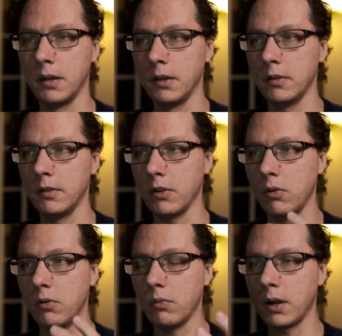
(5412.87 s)

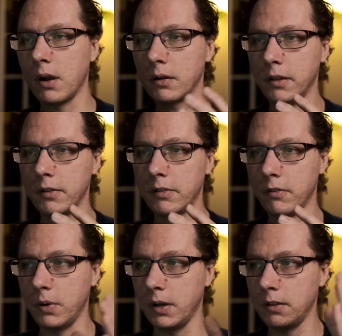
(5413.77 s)
So regardless
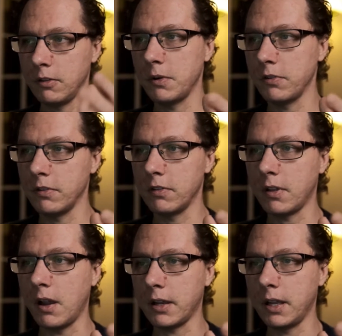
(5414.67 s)
of what this person's
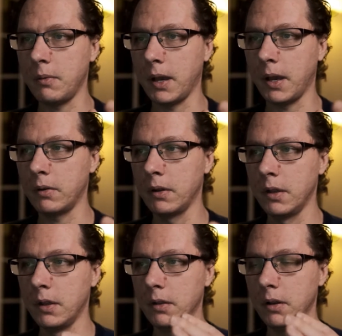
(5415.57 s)
talking about,
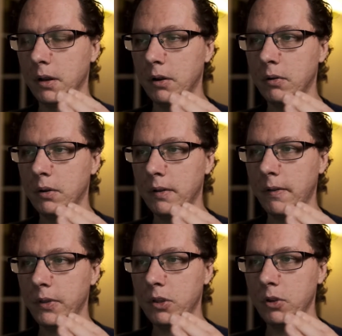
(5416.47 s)

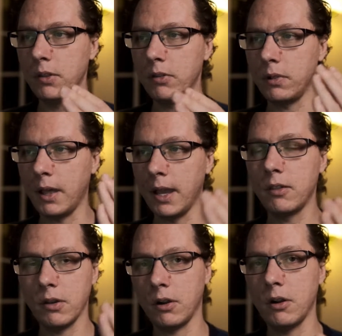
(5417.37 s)
you either like
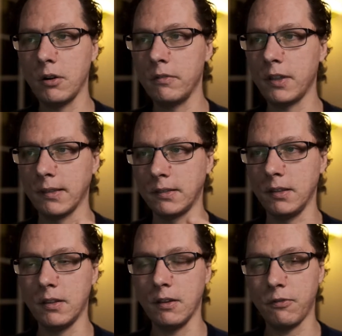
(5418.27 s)
the curves at
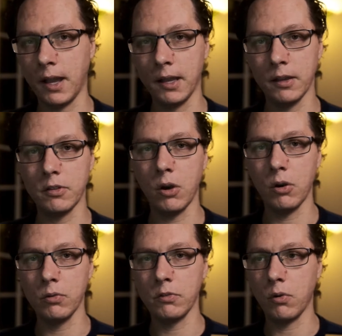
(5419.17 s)
these different
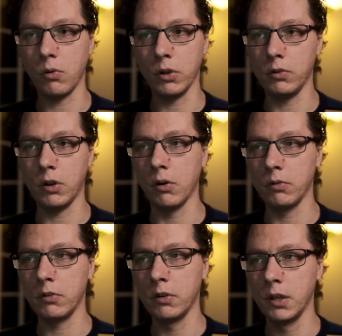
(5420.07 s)
ISOs or you
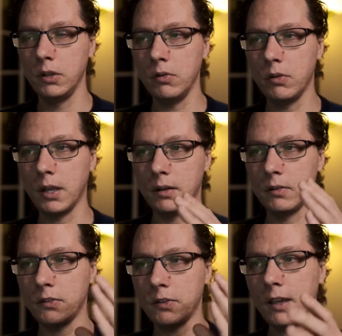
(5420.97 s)
don't. You
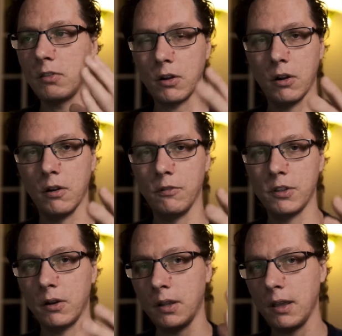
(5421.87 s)
can take the curves
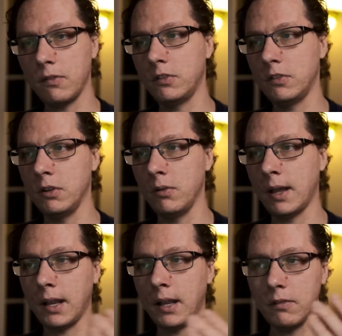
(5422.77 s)
that are given to you
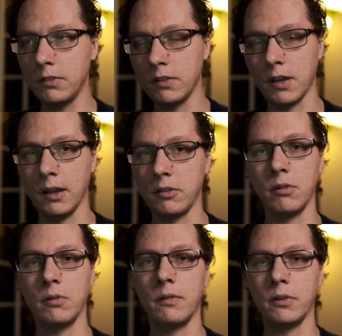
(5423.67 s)
at any of these
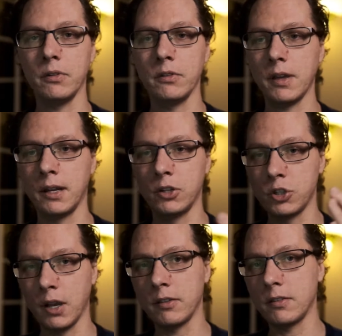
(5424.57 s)
ISO levels and
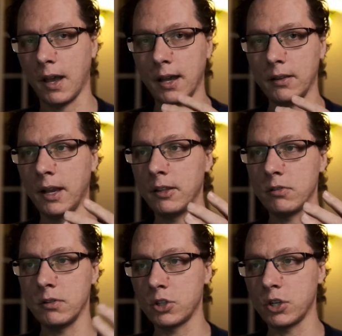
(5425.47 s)
adjust the highlights
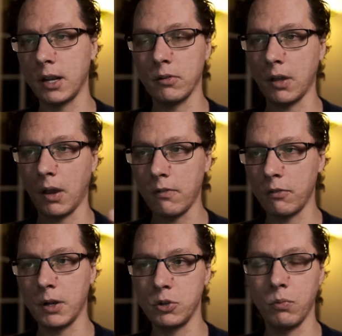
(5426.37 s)
or the shadows however
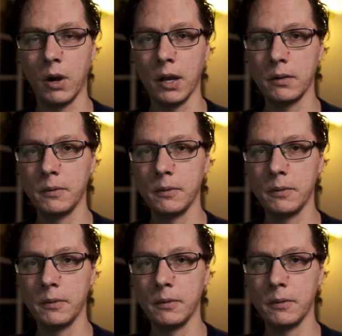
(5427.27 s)
much you want,